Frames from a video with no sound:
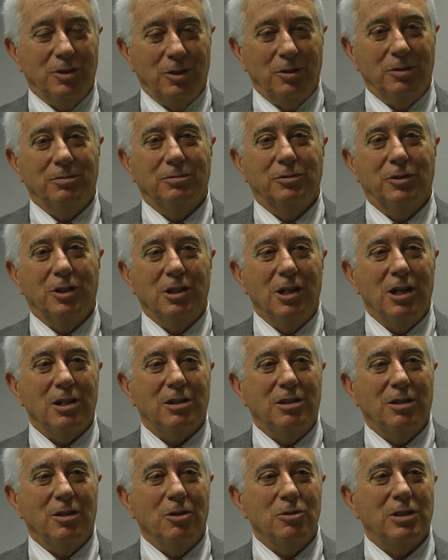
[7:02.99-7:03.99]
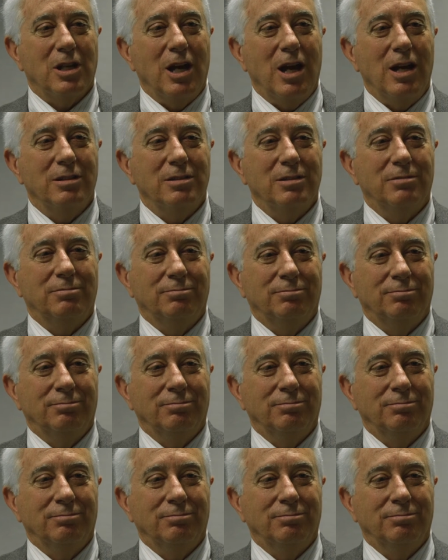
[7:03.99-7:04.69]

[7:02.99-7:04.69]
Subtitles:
So good luck to those guys.